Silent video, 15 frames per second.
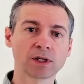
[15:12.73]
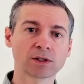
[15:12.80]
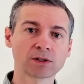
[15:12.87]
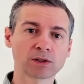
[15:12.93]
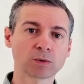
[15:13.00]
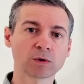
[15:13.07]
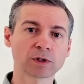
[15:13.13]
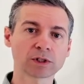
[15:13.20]
to
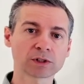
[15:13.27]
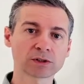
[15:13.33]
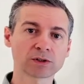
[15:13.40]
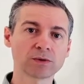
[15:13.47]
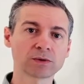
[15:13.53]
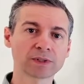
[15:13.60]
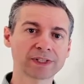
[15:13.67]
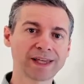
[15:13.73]
work to
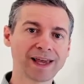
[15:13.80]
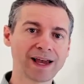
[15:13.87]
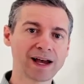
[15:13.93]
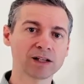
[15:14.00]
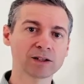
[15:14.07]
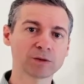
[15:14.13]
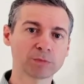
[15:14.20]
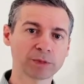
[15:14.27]

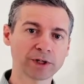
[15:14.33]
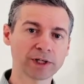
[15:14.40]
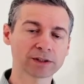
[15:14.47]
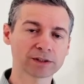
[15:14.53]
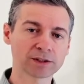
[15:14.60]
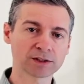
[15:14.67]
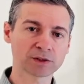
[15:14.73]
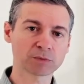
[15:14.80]
calibrate
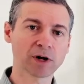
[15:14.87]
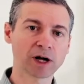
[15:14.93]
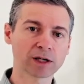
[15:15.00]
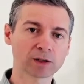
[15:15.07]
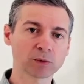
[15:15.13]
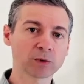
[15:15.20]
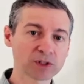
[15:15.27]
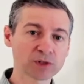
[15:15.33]
this
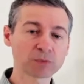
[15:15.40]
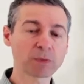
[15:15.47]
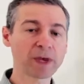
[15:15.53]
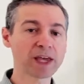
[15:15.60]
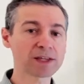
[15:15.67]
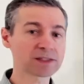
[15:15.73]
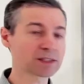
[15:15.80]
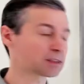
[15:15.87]
model, which is
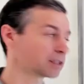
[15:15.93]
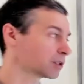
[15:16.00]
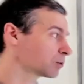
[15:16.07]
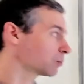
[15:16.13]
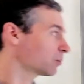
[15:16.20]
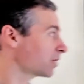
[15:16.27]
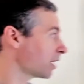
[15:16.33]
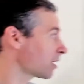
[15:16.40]
basically,
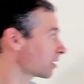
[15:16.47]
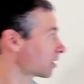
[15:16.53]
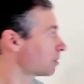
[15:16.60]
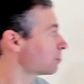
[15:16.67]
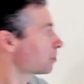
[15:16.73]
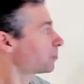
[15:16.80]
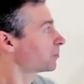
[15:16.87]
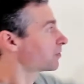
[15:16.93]
we got to come
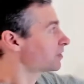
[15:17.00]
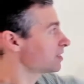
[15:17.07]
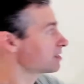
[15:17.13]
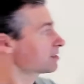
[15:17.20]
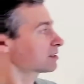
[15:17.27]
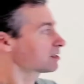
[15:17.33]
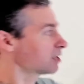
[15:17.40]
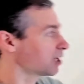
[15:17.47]
up with this
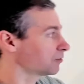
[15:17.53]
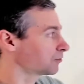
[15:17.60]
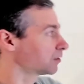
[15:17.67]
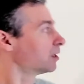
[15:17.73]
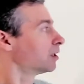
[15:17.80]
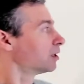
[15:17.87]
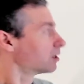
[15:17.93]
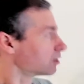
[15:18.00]
stuff.
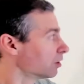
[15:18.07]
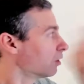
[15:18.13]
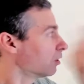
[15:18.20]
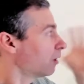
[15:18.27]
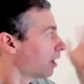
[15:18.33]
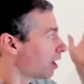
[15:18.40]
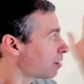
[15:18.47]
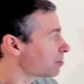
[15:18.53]
You know,
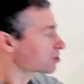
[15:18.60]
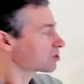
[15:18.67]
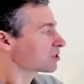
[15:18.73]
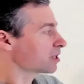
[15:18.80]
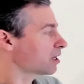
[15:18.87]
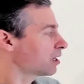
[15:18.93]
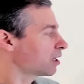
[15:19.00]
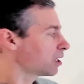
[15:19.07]
how much
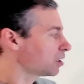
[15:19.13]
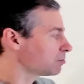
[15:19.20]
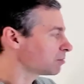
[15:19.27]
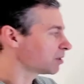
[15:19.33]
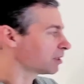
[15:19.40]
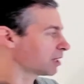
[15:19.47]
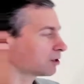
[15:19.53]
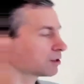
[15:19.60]
time
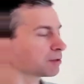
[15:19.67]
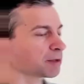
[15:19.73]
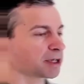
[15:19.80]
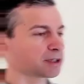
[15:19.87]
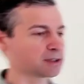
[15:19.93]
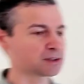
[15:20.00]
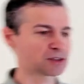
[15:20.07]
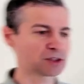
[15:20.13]
and how are they making
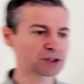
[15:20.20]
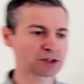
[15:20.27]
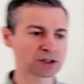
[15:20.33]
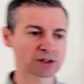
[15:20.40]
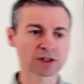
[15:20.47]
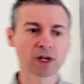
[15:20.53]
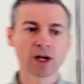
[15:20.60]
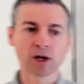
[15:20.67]

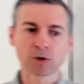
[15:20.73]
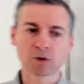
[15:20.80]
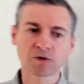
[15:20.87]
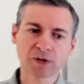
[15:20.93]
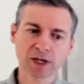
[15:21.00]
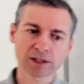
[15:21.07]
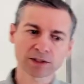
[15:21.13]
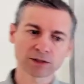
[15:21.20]
decisions? We've
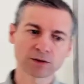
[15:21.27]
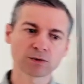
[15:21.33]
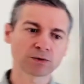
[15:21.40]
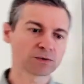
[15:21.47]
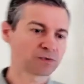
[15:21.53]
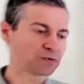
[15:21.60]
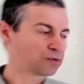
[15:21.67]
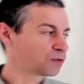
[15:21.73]
got to
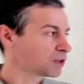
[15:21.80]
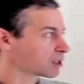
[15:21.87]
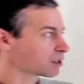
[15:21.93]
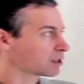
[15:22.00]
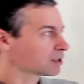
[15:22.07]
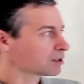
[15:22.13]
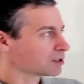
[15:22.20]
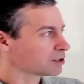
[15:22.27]
figure,
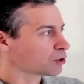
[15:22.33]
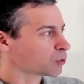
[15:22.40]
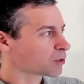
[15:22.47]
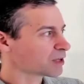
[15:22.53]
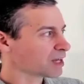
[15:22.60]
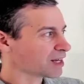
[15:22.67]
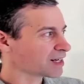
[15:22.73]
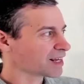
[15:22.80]
you know, we
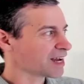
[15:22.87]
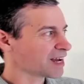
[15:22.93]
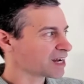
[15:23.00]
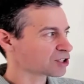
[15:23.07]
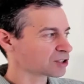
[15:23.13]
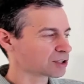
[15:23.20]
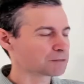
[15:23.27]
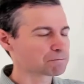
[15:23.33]
got to
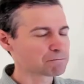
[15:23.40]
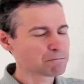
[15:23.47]
actually